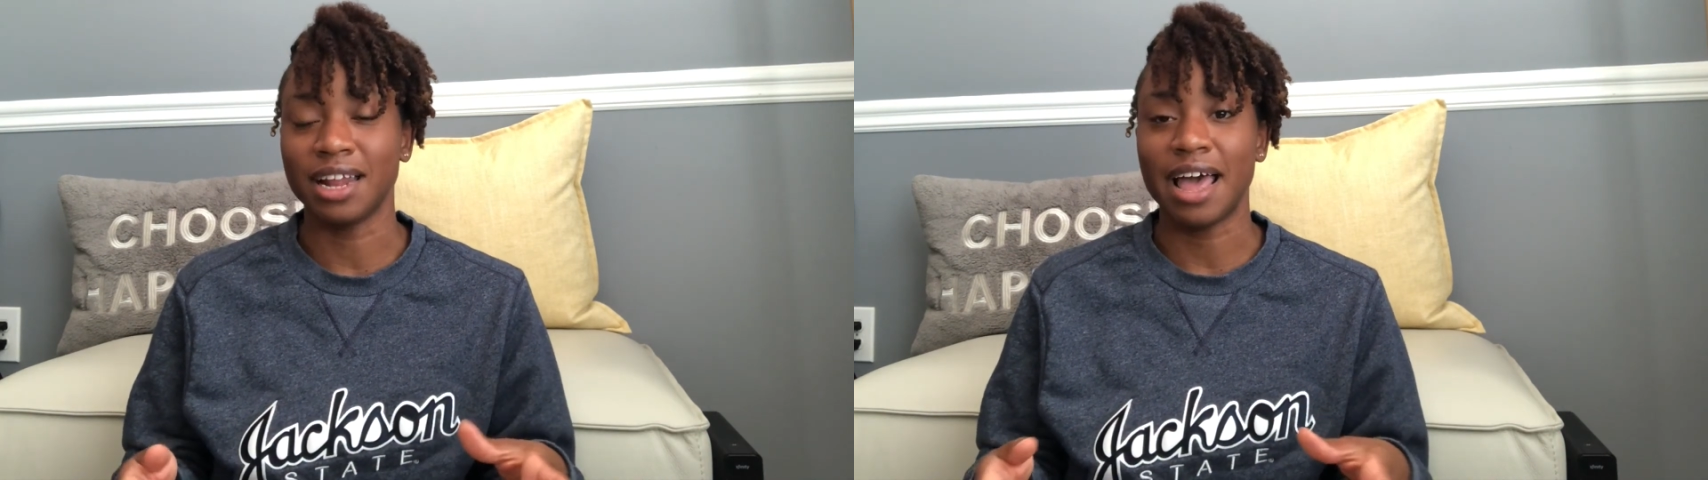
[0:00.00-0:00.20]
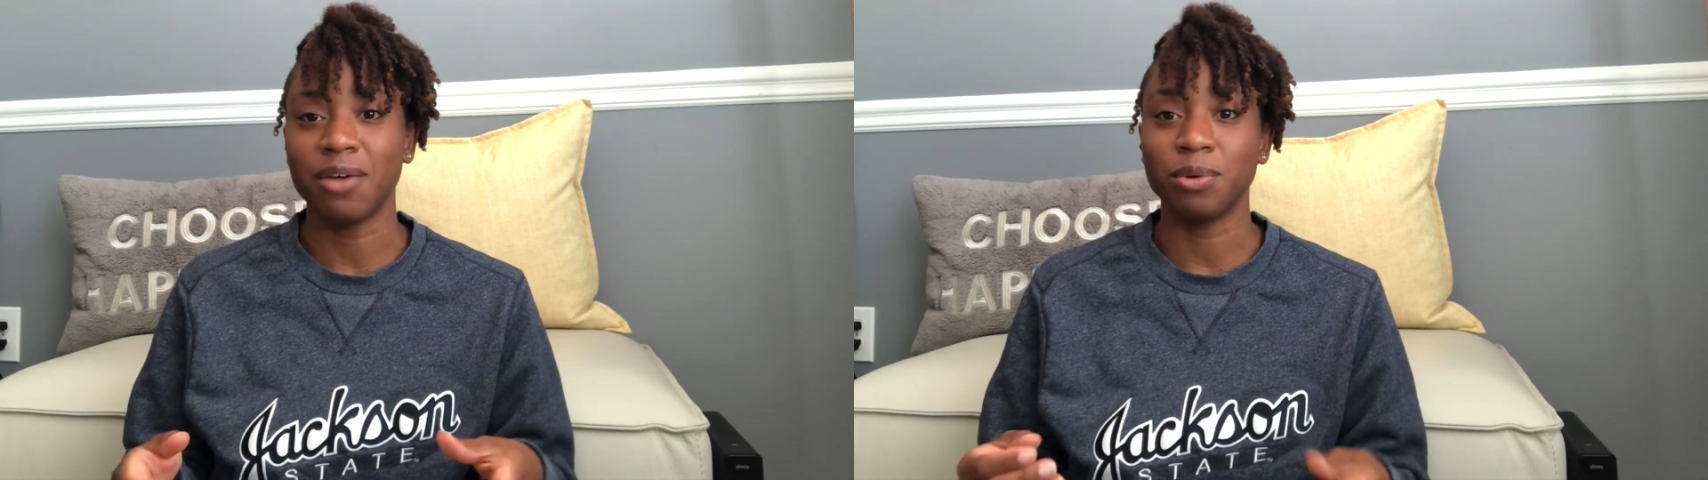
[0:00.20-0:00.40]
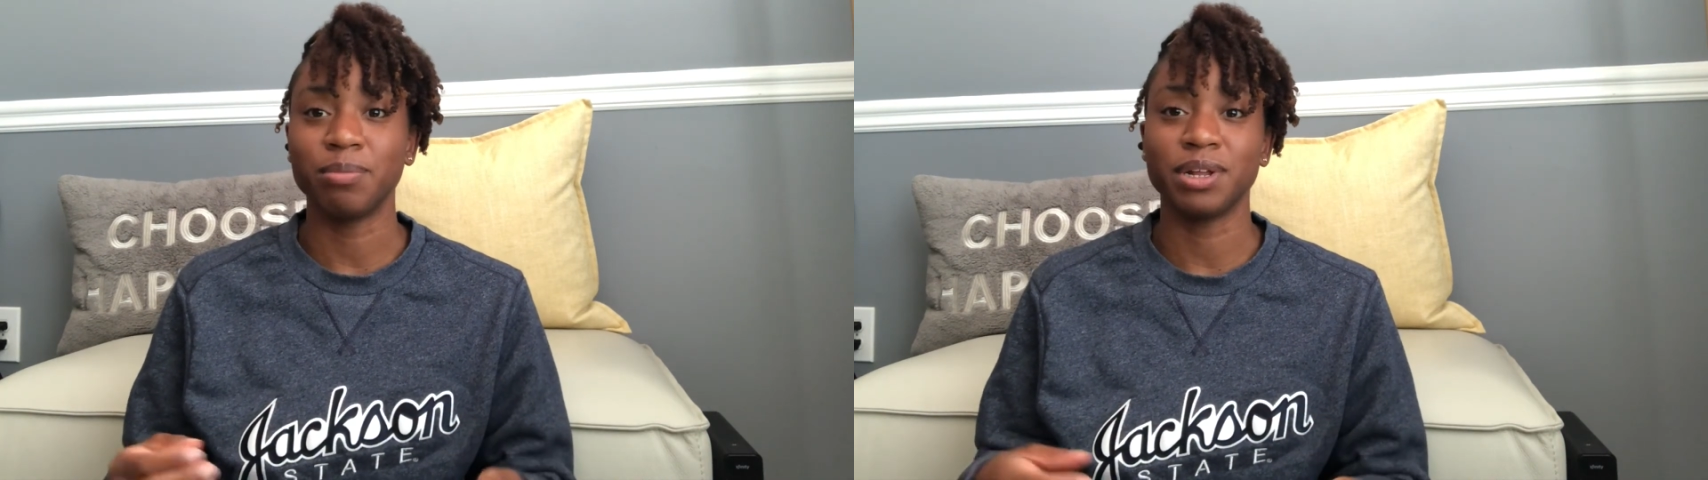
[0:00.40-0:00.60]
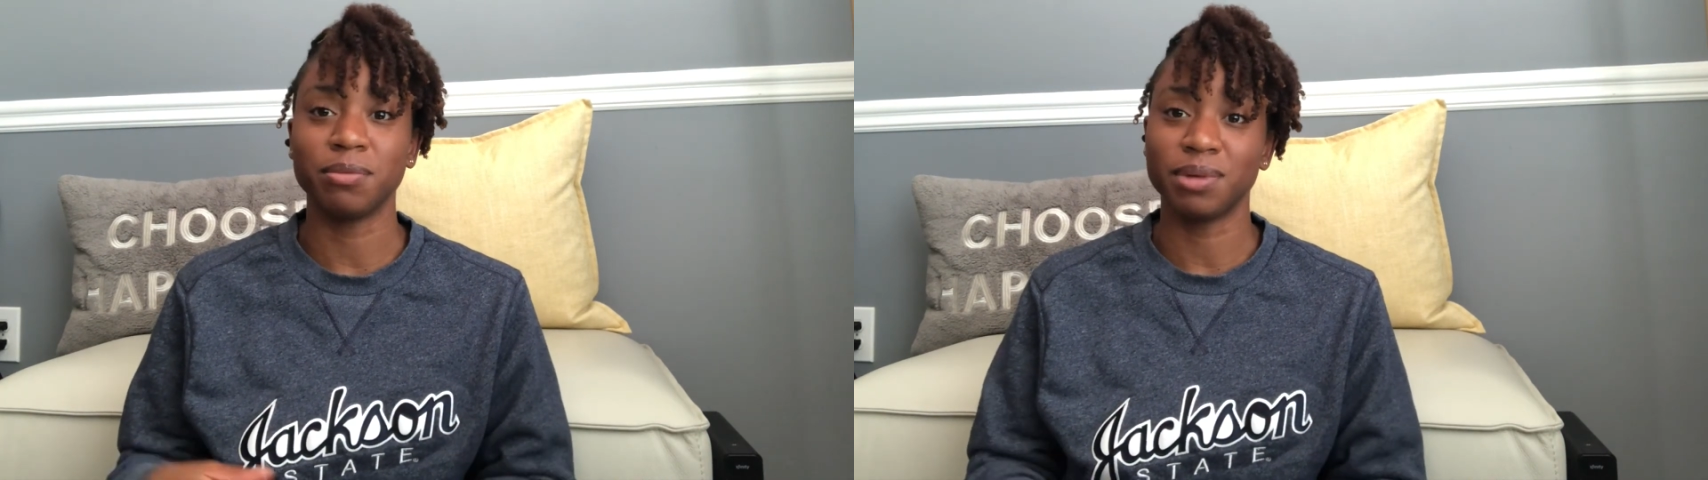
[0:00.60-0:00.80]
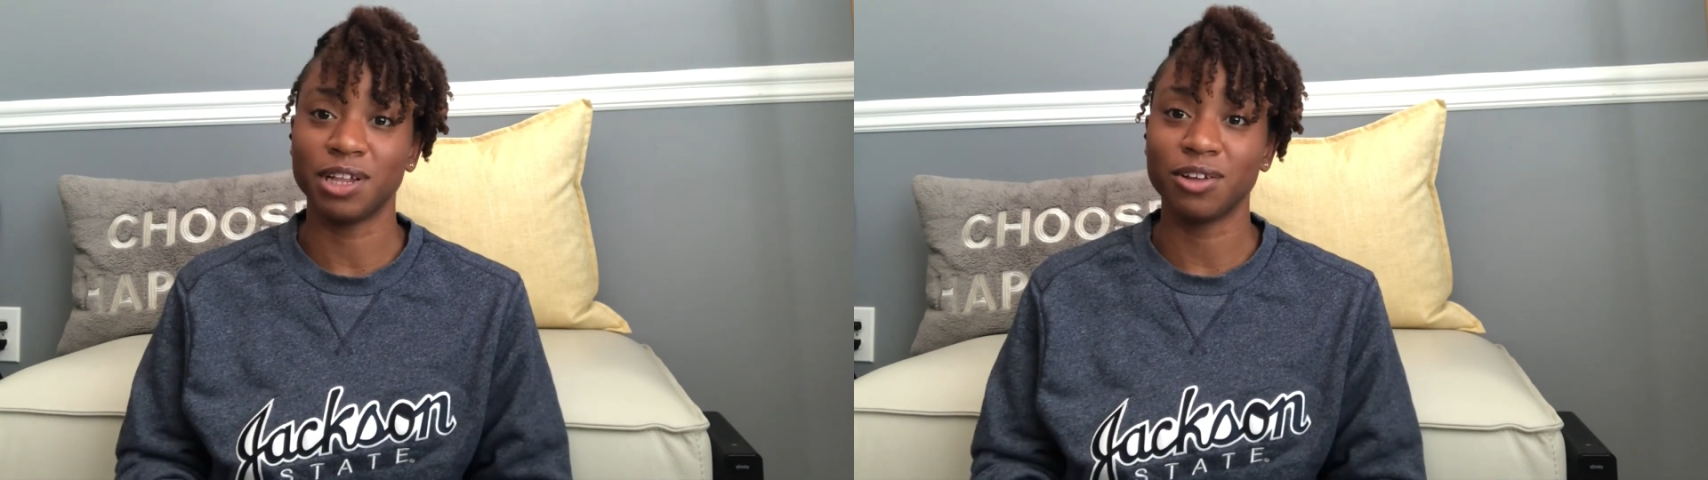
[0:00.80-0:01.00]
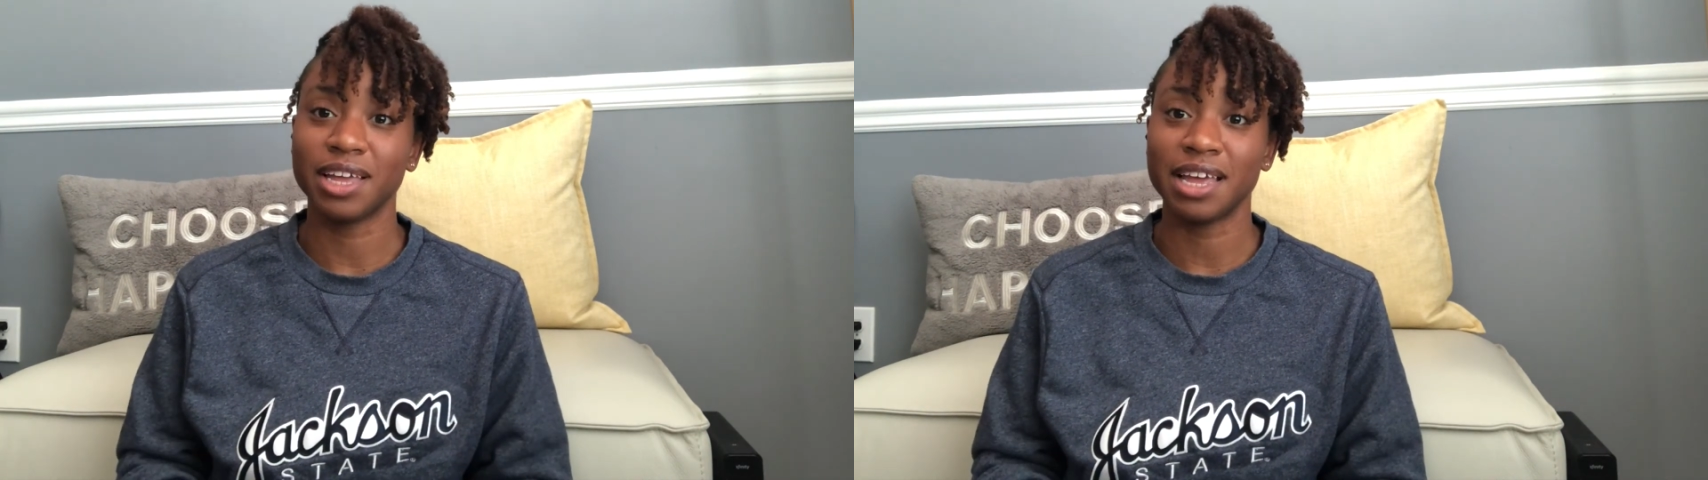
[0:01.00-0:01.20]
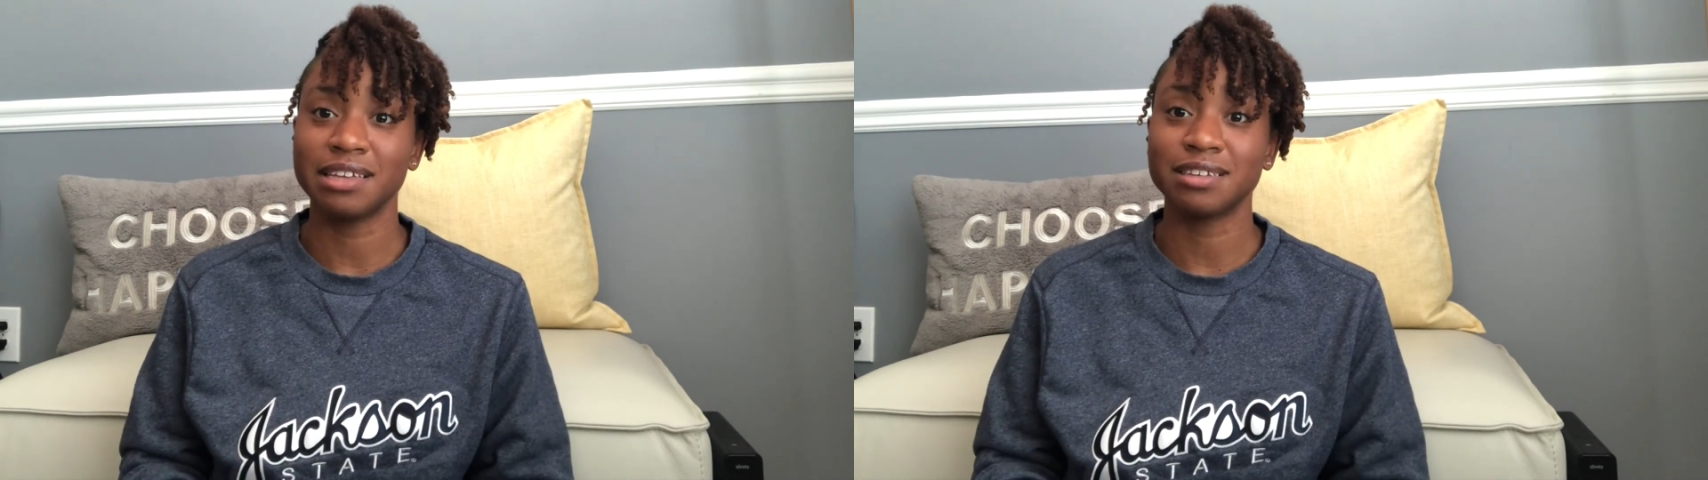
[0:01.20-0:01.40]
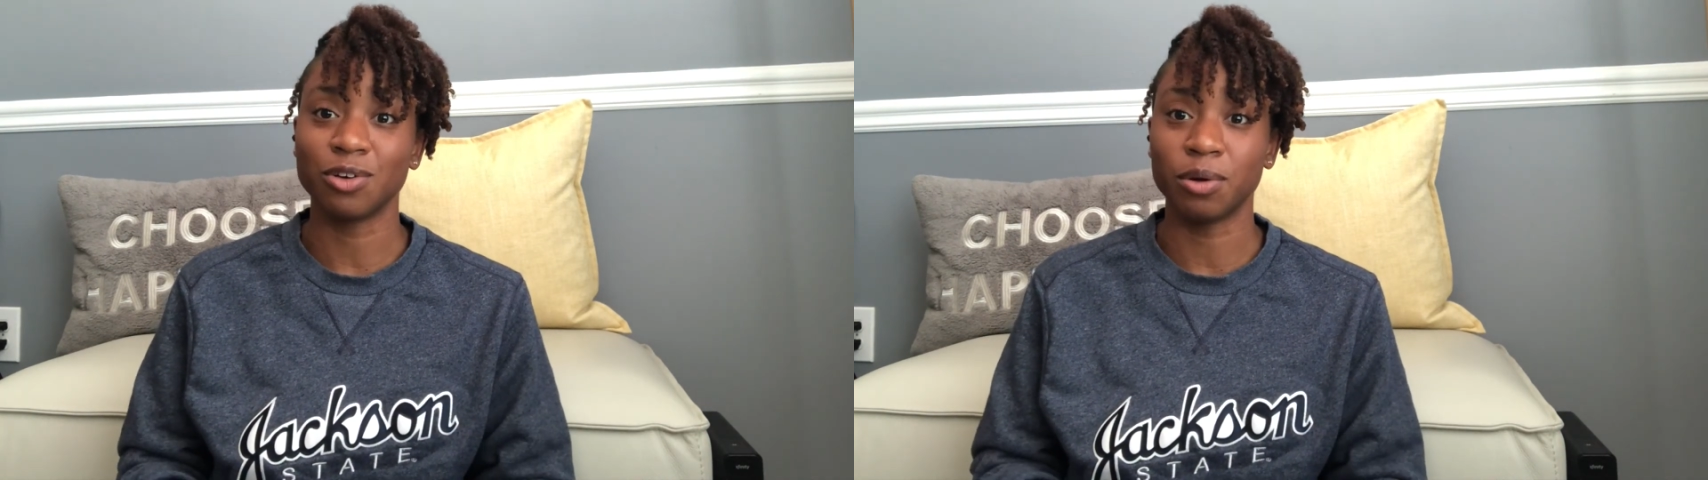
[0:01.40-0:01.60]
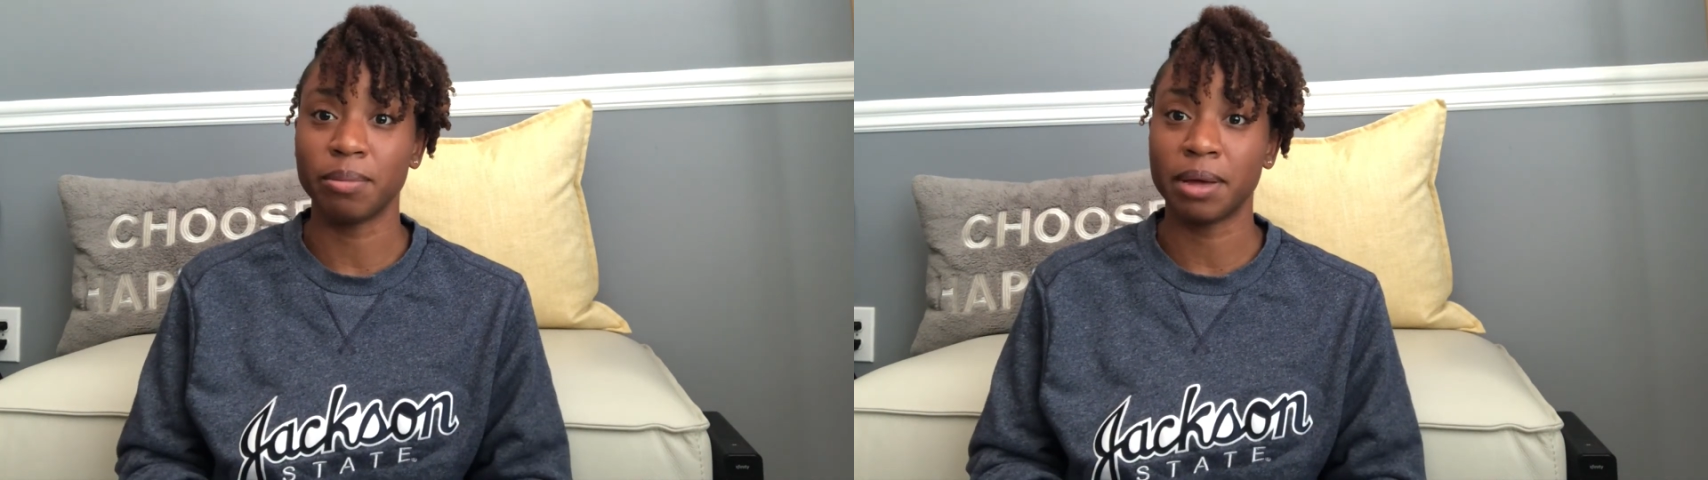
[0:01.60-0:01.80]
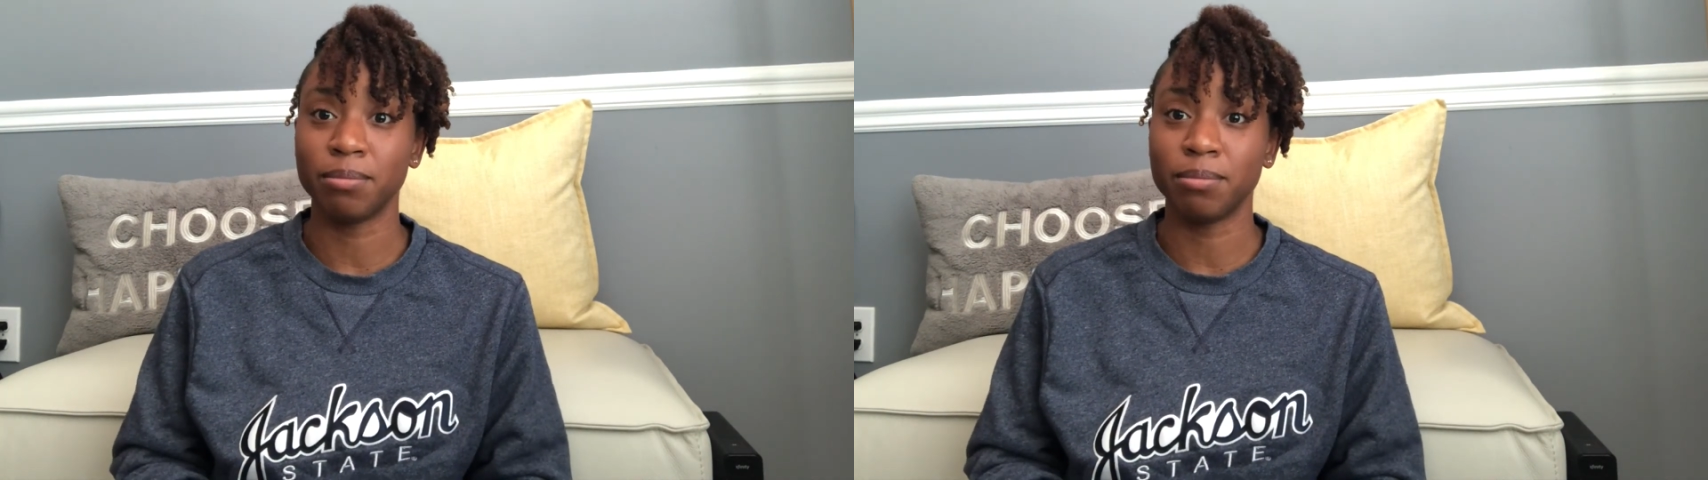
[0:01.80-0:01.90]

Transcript: I would put a pillowcase on my